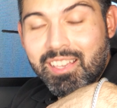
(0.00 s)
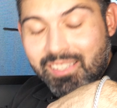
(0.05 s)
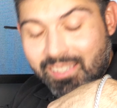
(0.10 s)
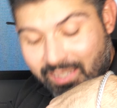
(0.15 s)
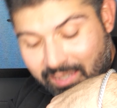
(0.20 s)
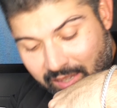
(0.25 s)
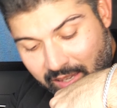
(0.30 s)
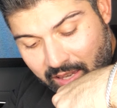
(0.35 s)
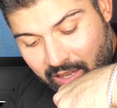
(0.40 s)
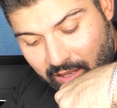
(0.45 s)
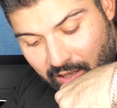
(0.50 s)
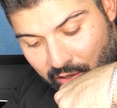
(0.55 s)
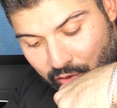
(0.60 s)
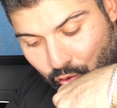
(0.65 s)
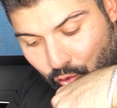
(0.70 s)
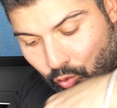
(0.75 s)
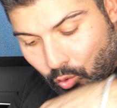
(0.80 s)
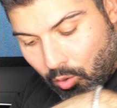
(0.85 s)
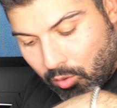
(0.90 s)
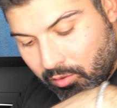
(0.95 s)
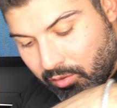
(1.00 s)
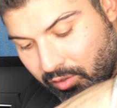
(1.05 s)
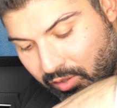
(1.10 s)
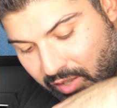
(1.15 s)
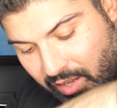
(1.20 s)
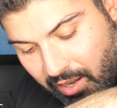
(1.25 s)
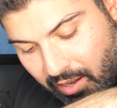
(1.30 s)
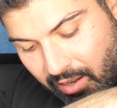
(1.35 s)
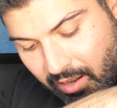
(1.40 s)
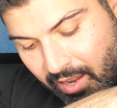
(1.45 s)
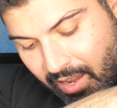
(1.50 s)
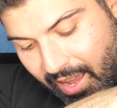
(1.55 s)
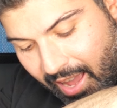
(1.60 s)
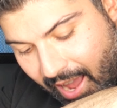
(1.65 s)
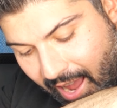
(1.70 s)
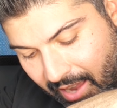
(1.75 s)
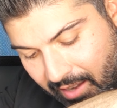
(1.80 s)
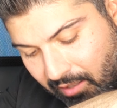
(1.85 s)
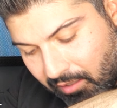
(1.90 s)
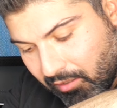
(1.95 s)
C controllers here
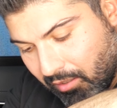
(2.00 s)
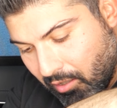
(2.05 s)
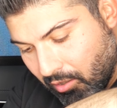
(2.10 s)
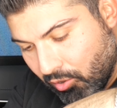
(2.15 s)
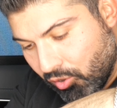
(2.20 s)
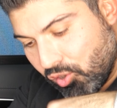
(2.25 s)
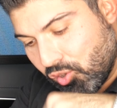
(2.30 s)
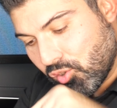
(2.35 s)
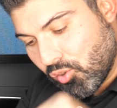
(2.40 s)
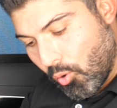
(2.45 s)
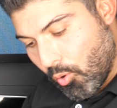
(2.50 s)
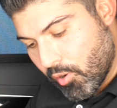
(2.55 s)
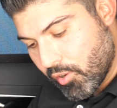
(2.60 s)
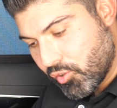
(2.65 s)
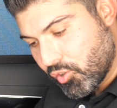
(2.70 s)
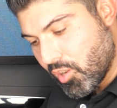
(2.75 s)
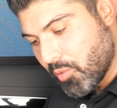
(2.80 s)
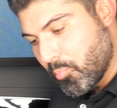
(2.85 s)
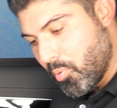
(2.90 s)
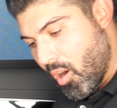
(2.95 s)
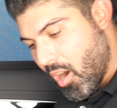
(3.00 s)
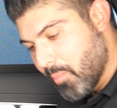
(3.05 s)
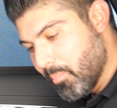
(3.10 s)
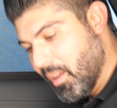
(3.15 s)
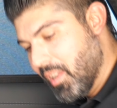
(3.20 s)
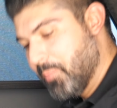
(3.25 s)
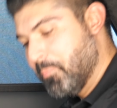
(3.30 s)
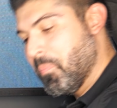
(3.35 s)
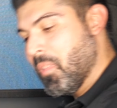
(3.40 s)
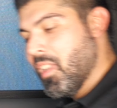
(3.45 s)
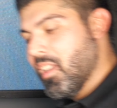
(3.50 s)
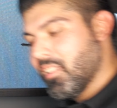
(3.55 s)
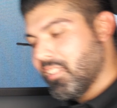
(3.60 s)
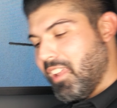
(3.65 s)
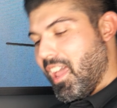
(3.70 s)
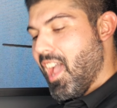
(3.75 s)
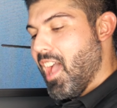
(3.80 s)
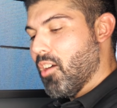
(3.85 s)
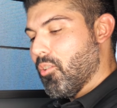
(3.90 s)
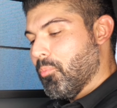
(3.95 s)
and a little storage compartment.
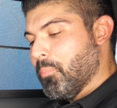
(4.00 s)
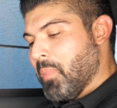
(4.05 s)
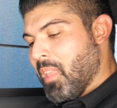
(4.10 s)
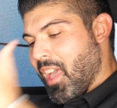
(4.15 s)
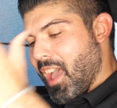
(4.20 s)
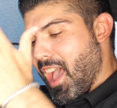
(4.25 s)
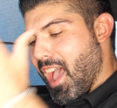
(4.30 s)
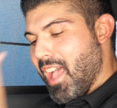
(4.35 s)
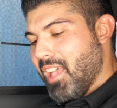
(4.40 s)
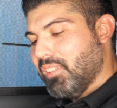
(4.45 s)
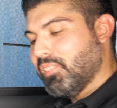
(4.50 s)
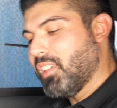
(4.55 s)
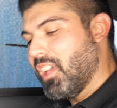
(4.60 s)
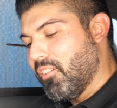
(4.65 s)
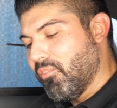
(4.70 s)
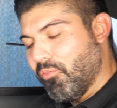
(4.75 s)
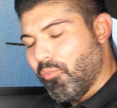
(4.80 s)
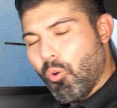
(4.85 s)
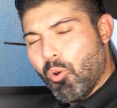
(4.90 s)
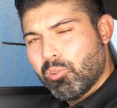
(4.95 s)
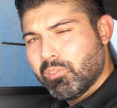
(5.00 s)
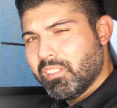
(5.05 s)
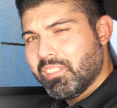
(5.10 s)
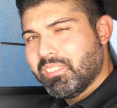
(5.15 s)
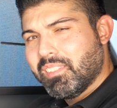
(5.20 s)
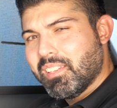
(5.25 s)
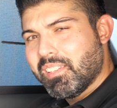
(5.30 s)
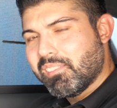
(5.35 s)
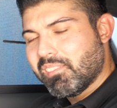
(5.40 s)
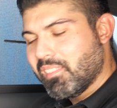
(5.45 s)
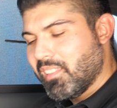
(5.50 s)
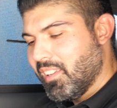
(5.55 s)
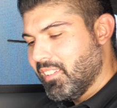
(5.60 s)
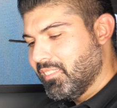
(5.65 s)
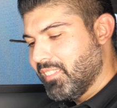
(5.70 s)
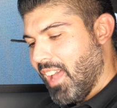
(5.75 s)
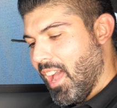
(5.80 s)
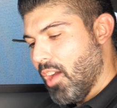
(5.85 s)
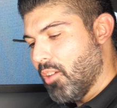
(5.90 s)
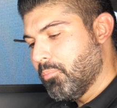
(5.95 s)
Now, as I folded this thing
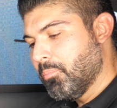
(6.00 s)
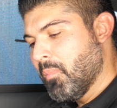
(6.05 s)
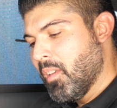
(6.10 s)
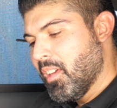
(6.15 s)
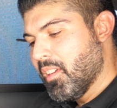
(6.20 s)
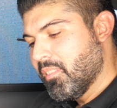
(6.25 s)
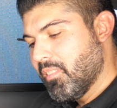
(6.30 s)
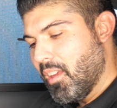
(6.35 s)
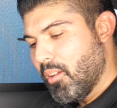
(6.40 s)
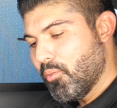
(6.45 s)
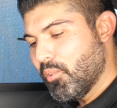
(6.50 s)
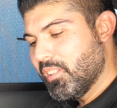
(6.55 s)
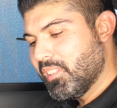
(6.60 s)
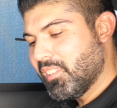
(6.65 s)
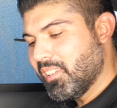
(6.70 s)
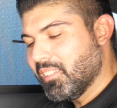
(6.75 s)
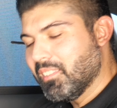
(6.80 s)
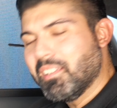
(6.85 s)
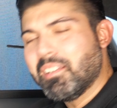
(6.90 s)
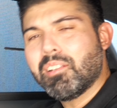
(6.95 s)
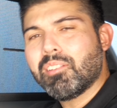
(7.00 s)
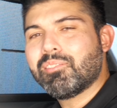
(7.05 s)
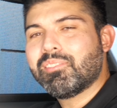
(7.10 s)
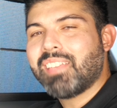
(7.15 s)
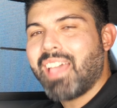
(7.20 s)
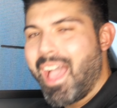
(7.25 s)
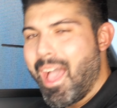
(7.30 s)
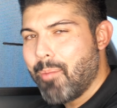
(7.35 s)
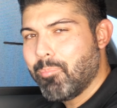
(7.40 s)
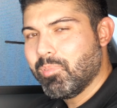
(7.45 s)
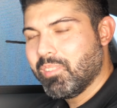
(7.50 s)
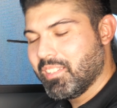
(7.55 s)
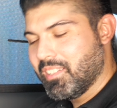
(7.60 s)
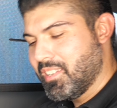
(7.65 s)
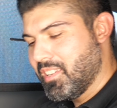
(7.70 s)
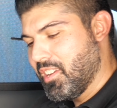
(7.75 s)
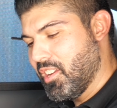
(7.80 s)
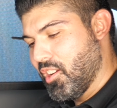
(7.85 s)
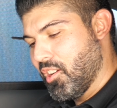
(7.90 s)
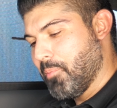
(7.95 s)
down, there is a little tablet
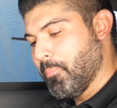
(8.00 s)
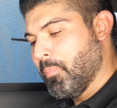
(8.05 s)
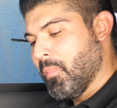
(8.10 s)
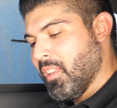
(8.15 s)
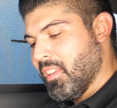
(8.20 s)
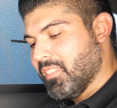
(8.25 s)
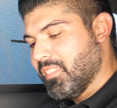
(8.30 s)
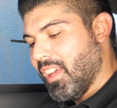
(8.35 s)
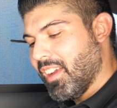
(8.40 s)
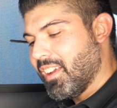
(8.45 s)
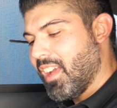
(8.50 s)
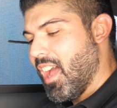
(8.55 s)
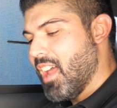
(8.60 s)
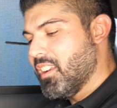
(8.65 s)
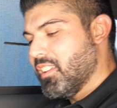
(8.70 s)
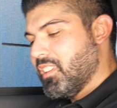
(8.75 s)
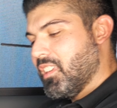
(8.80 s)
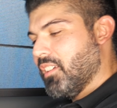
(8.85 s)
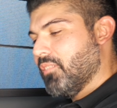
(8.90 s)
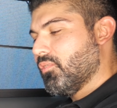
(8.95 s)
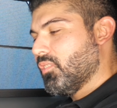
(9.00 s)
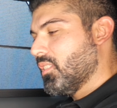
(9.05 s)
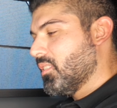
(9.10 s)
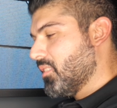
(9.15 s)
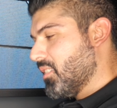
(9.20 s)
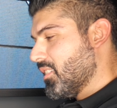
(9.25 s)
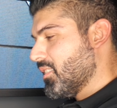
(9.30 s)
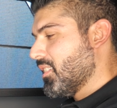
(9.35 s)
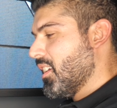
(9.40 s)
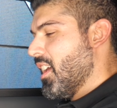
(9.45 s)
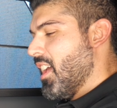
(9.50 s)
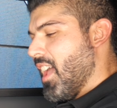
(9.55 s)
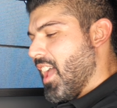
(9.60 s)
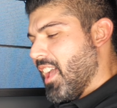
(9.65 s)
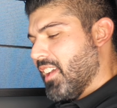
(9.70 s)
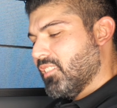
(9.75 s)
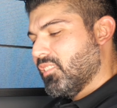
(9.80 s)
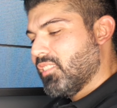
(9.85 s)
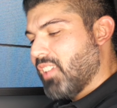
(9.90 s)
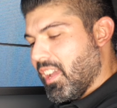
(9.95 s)
here that kind of gives it this
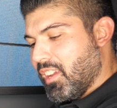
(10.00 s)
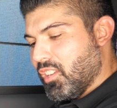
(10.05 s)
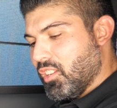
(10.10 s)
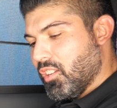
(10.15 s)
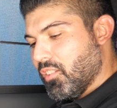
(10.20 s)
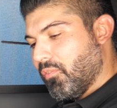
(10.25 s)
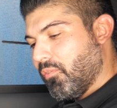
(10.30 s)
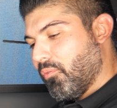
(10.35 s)
executive